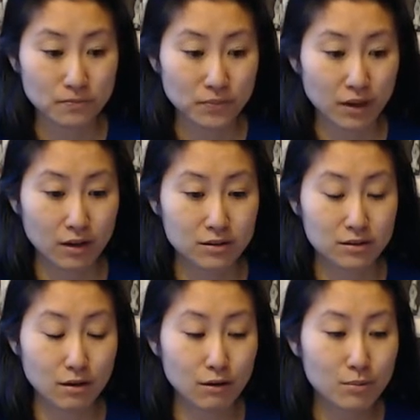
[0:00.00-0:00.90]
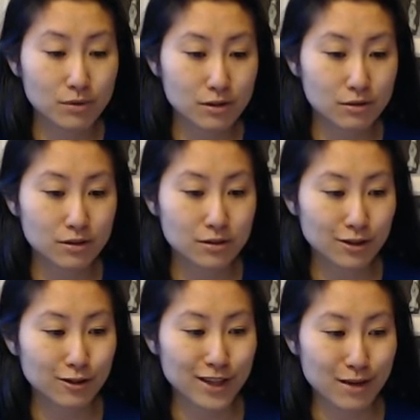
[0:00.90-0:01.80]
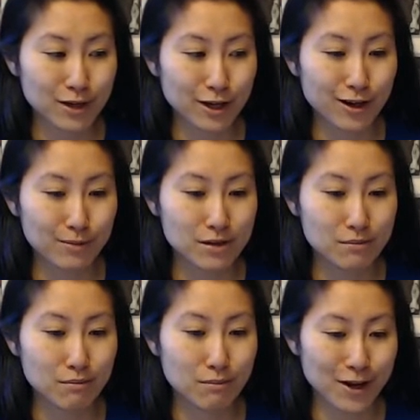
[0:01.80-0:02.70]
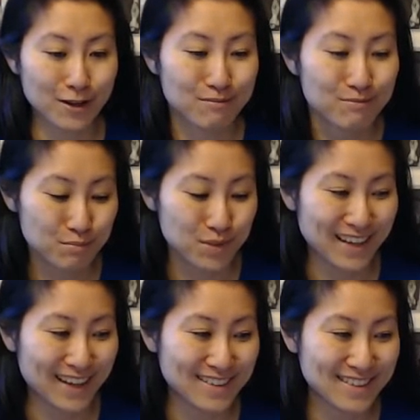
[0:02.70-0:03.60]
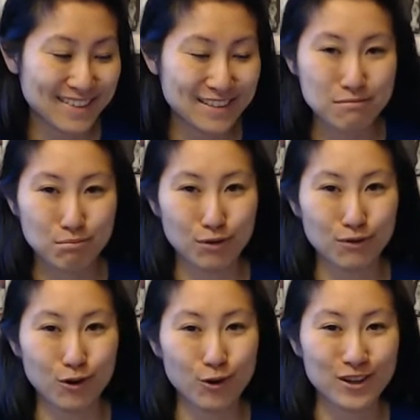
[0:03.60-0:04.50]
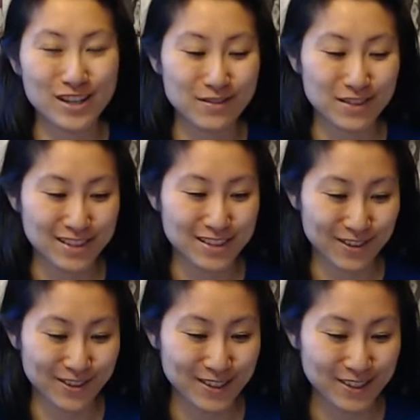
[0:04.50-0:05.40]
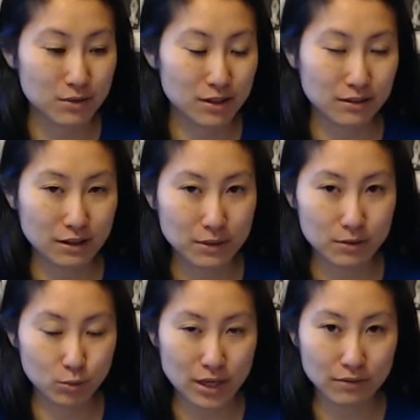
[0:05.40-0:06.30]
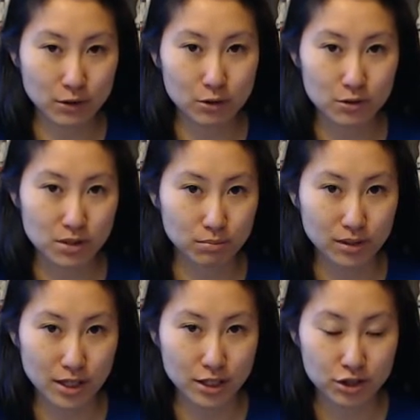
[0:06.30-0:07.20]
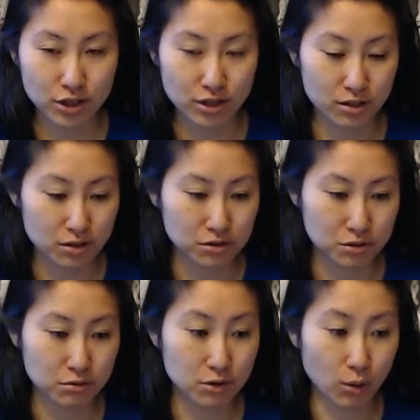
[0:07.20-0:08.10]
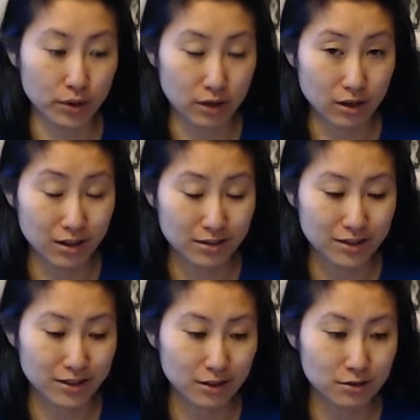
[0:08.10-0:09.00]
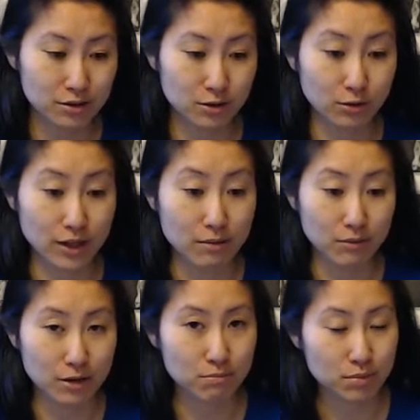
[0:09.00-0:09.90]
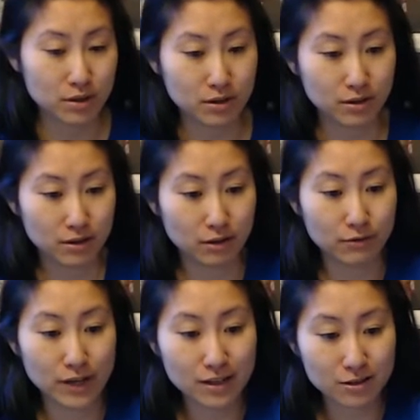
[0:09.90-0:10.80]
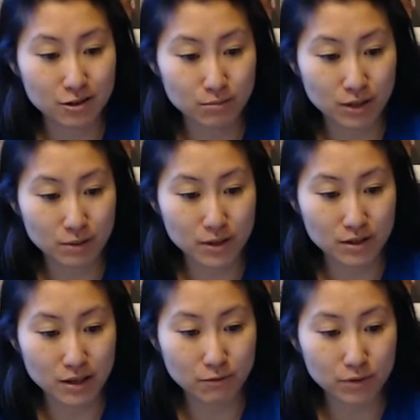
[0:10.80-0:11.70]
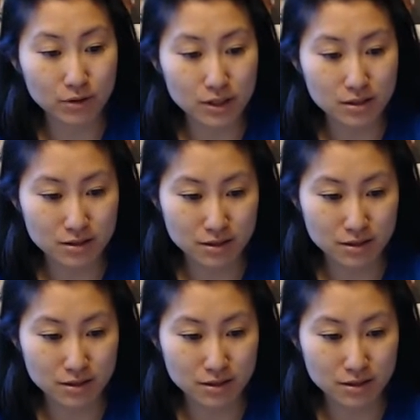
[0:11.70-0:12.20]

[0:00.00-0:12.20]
So I'm a little concerned that my hobby might be ending before it even started. I mean, we have the whole supply chain issue going on now, so that might be a factor. But I mean, they've released